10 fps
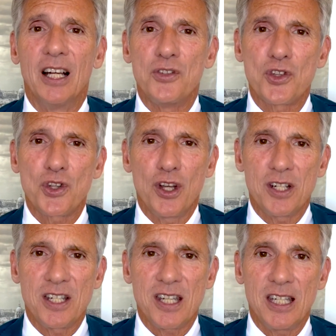
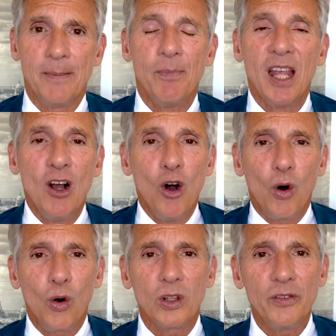uncertainty.
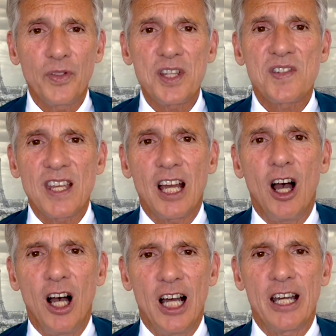All of this
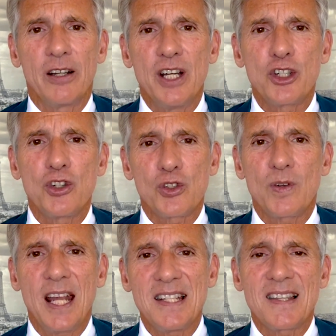higher interest
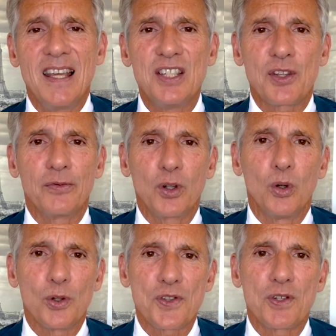rates is, of
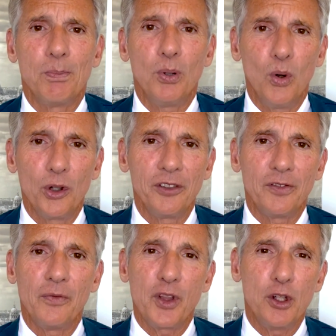course, supportive
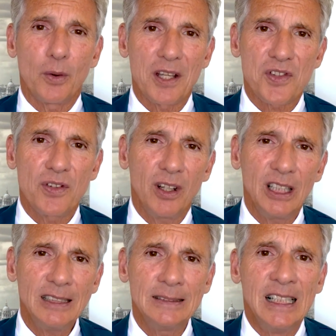of the US
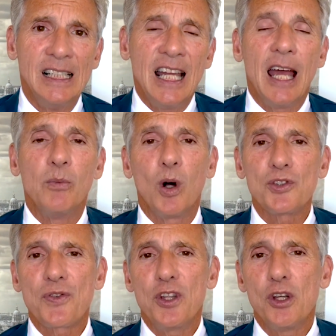dollar. And
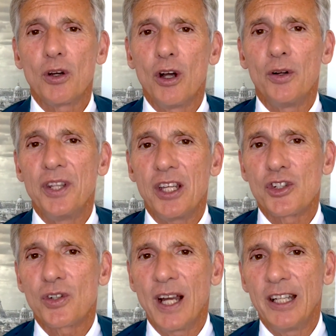whilst the euro and the
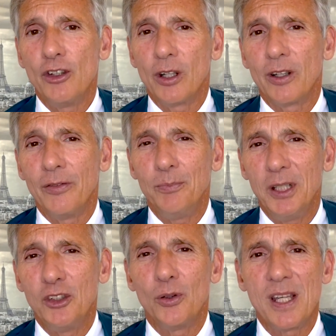Australian dollar have
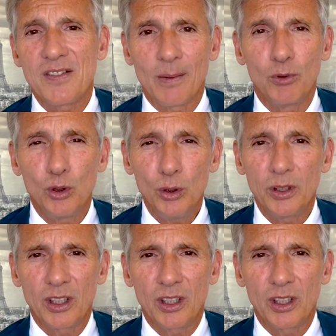been doing some good